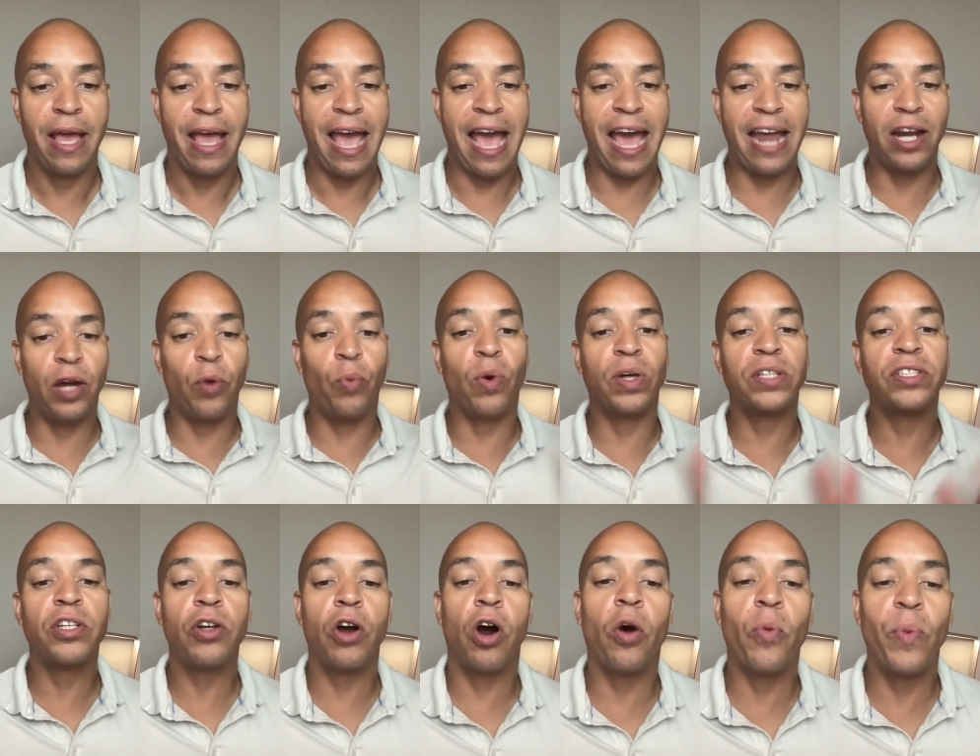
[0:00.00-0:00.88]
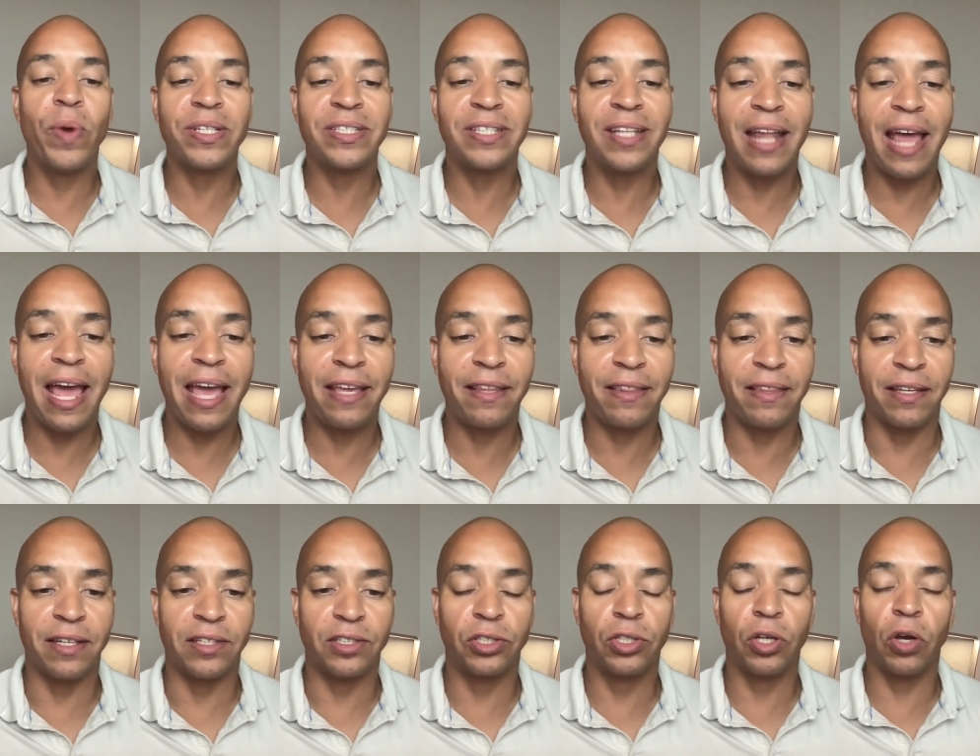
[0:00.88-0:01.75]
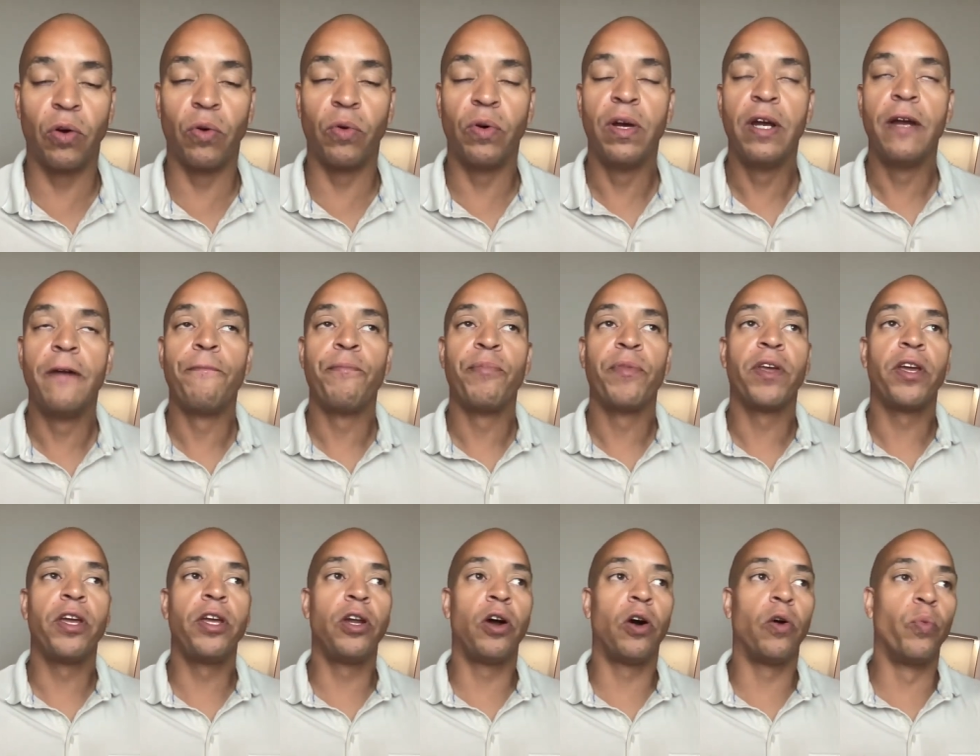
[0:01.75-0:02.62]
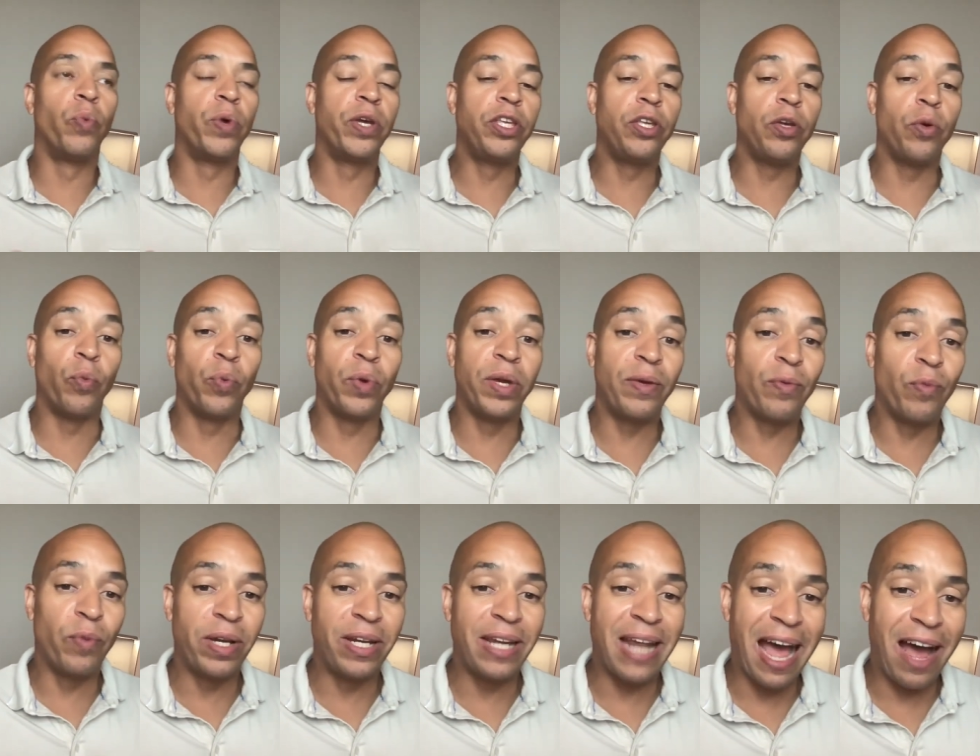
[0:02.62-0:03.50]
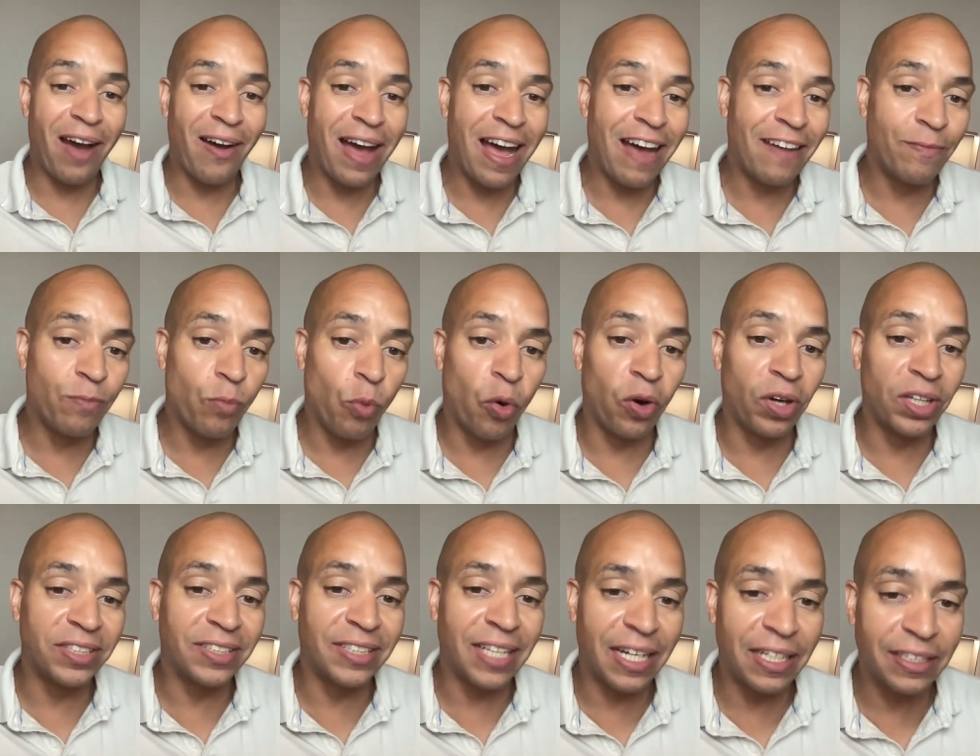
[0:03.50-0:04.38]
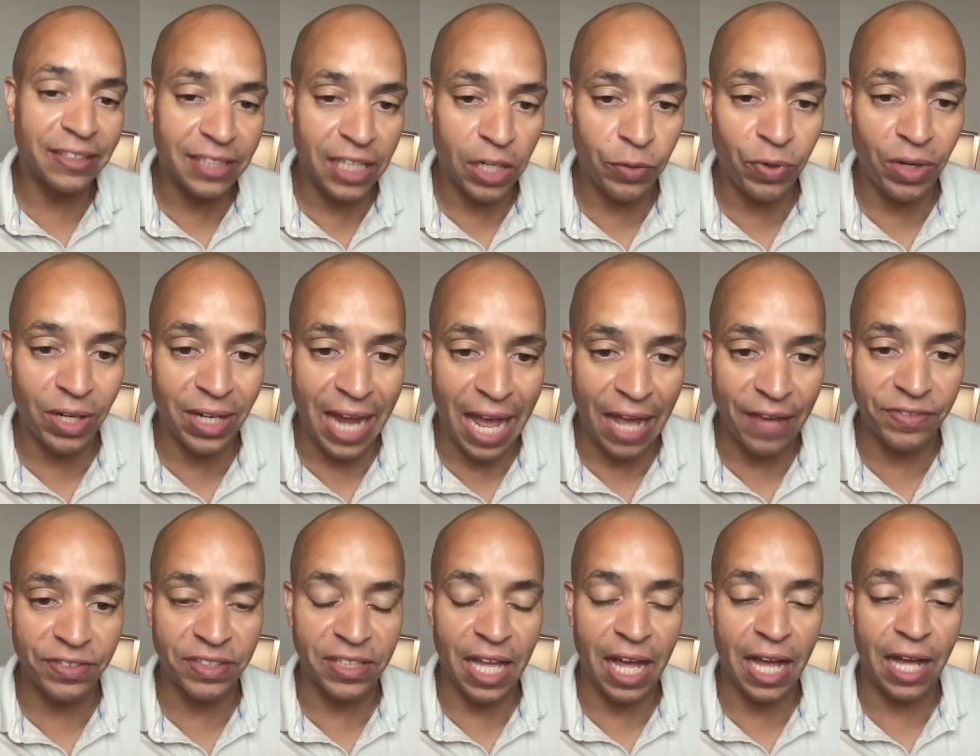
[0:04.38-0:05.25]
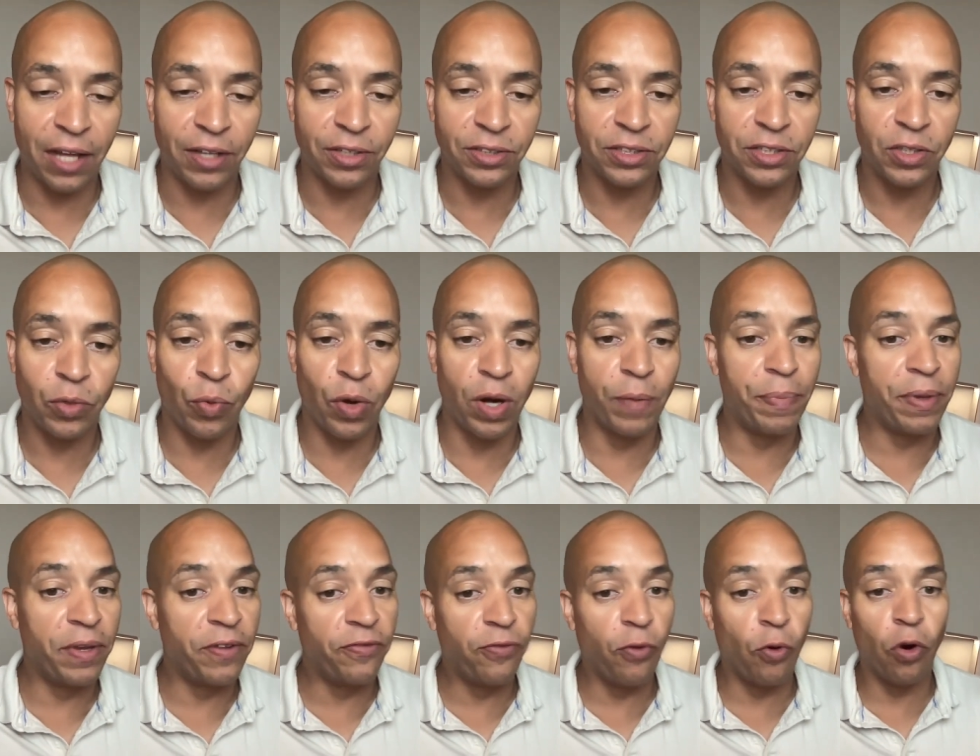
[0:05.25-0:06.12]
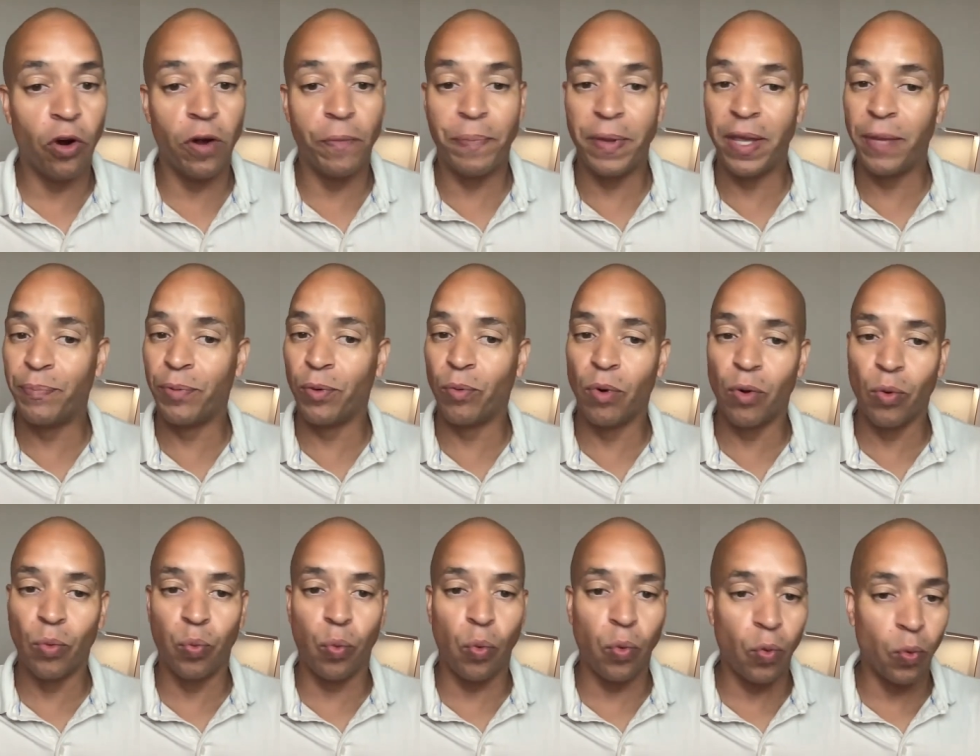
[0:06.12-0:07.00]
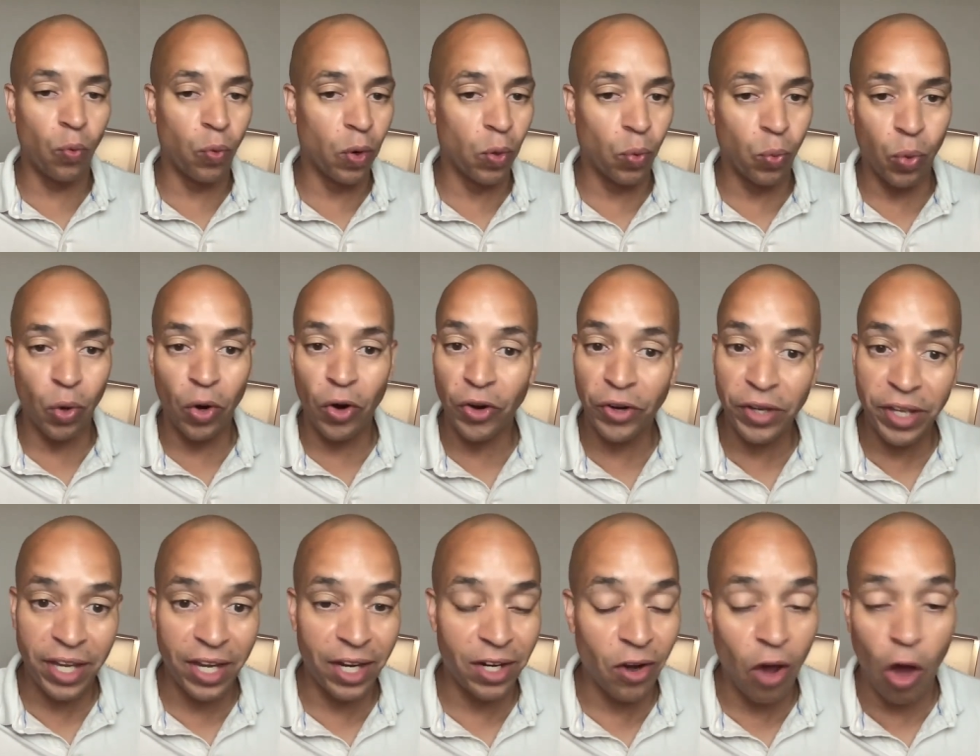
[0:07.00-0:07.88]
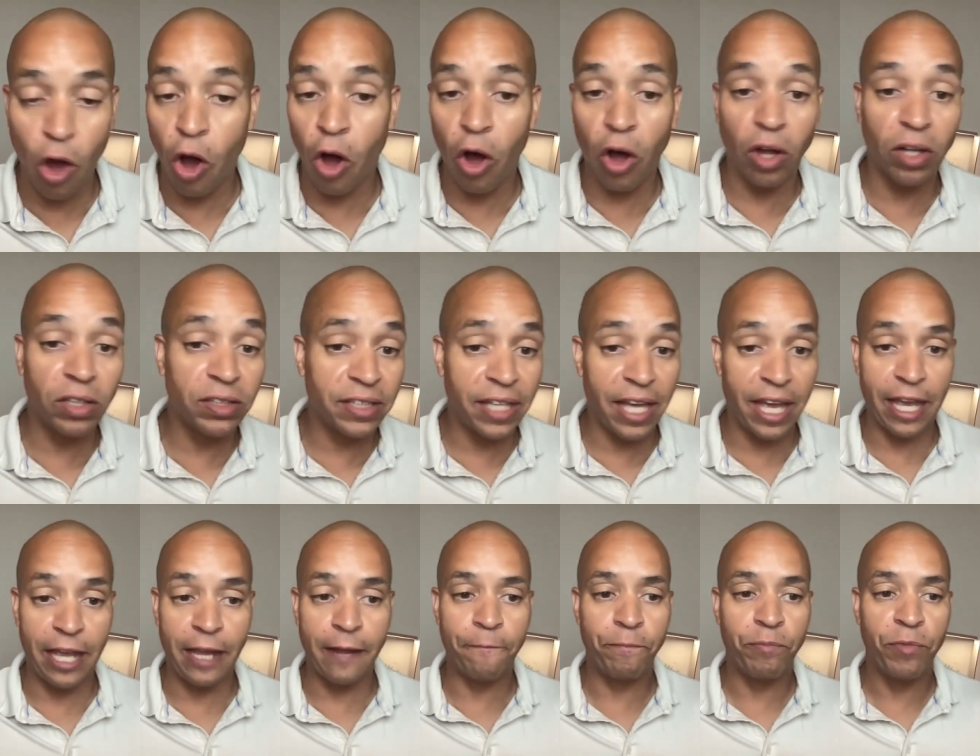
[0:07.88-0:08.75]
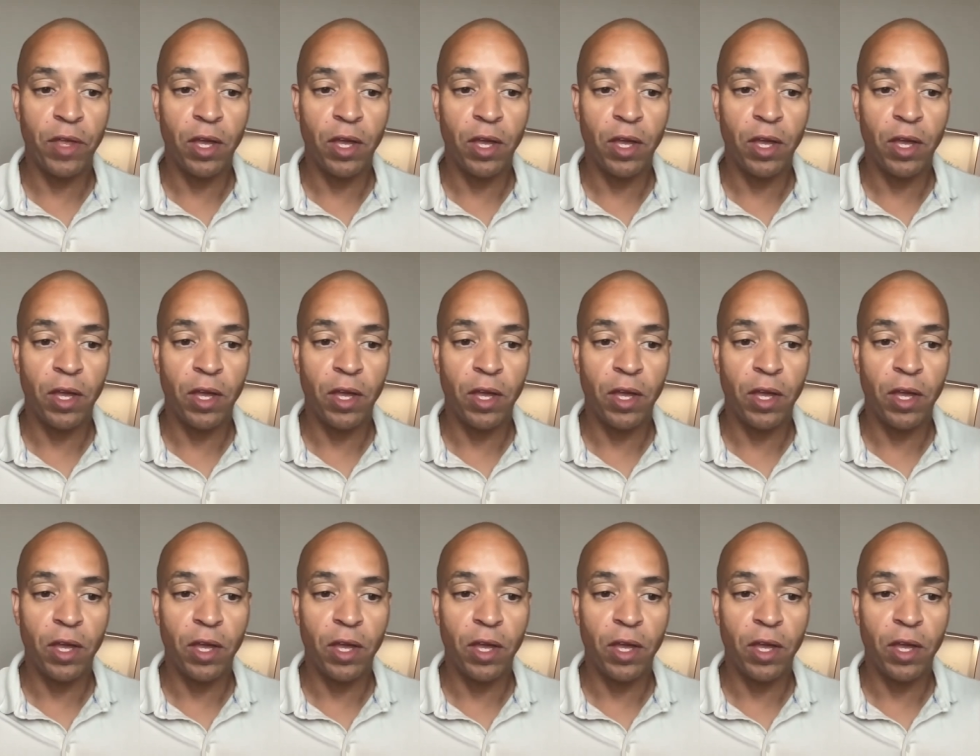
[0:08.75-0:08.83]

And it wasn't always like this. So, you know, we, we, we now have more sedentary lifestyles where before people were, were working all day.